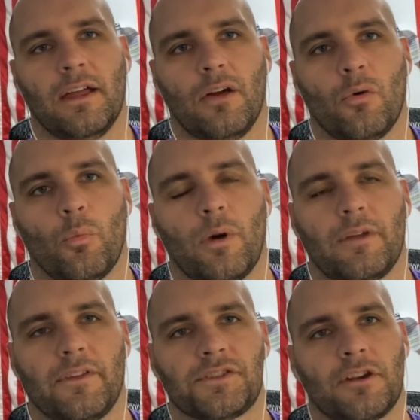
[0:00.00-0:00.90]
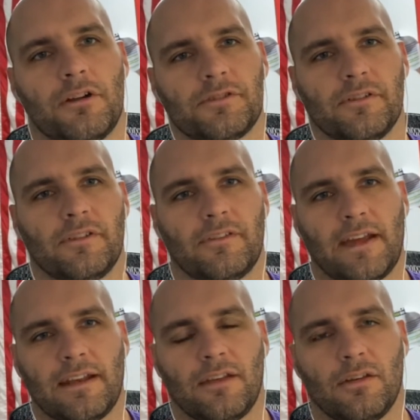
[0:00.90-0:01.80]
what the Chargers
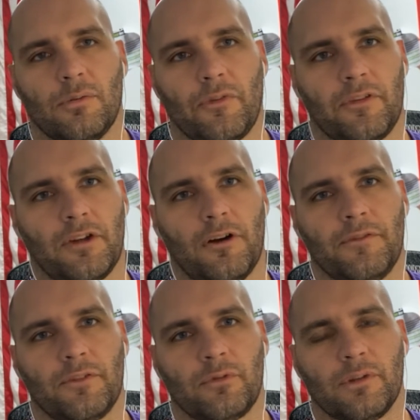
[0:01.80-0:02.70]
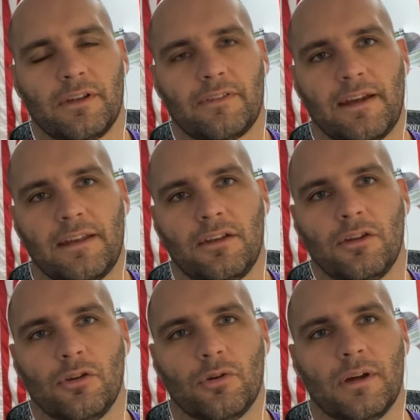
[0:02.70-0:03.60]
decide to do, what the Dolphins really decide to
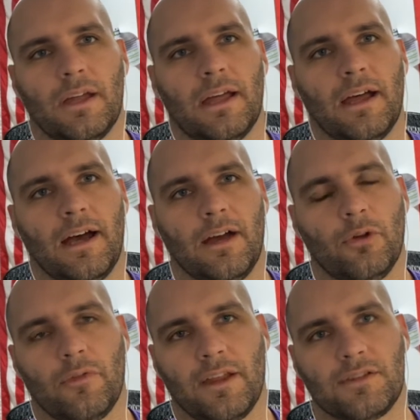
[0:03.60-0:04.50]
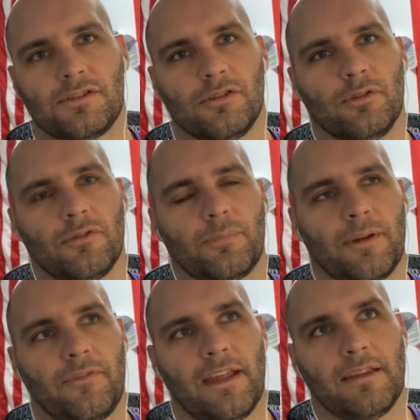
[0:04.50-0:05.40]
do, who they choose. But
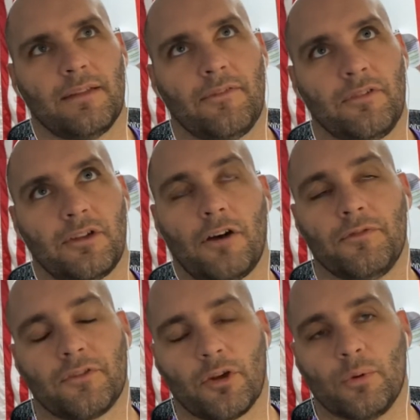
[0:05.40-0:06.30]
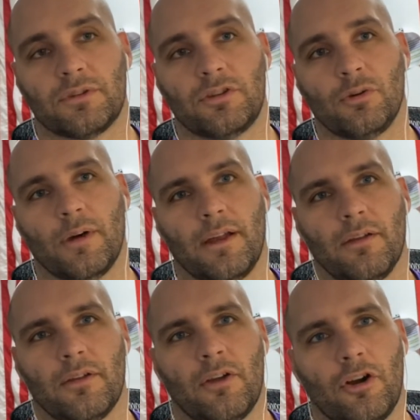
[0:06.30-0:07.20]
if the Dolphins go with Tua,
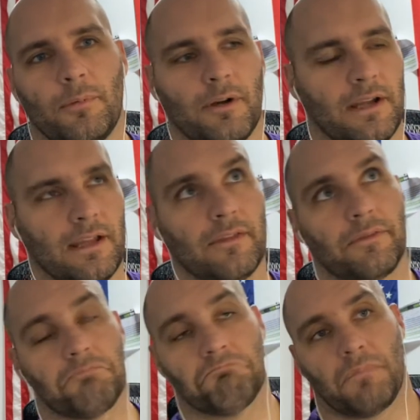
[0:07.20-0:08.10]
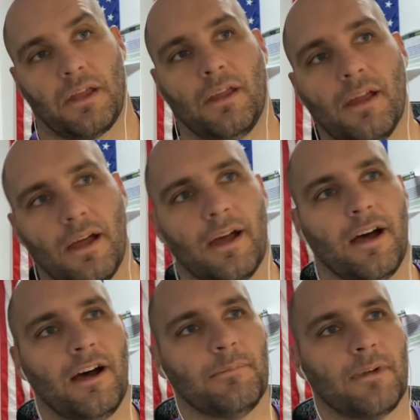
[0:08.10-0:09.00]
Herbert is.
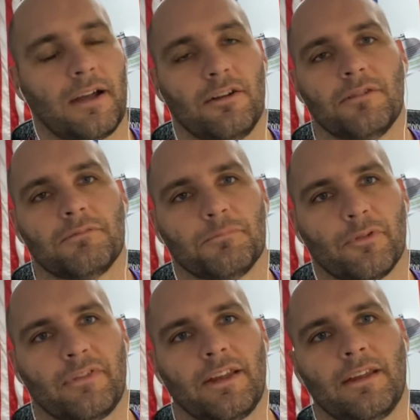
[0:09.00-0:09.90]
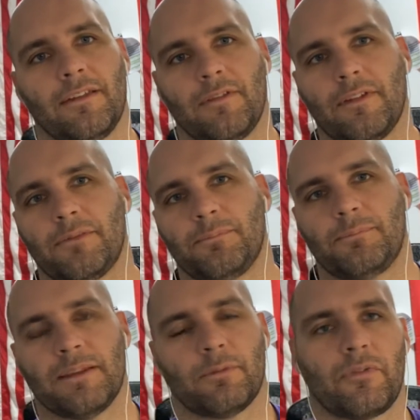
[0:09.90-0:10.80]
I don't know. We'll see. It
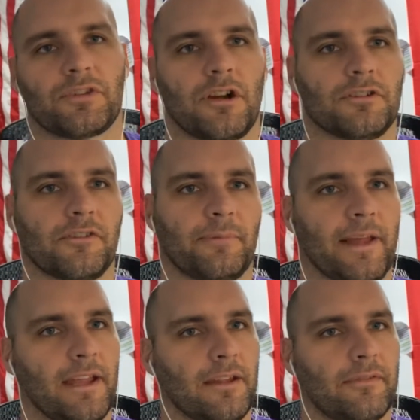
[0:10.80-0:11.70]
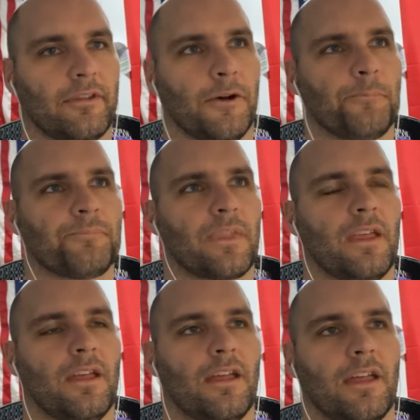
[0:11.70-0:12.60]
depends on what the Chargers' plan is. So
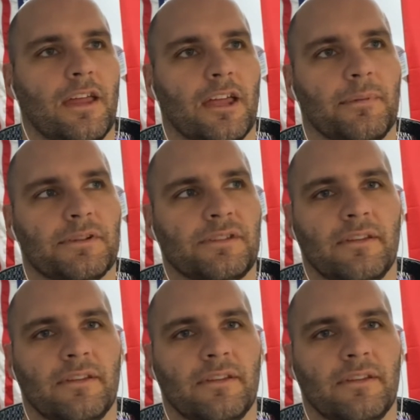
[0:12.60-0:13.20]
it'll be interesting to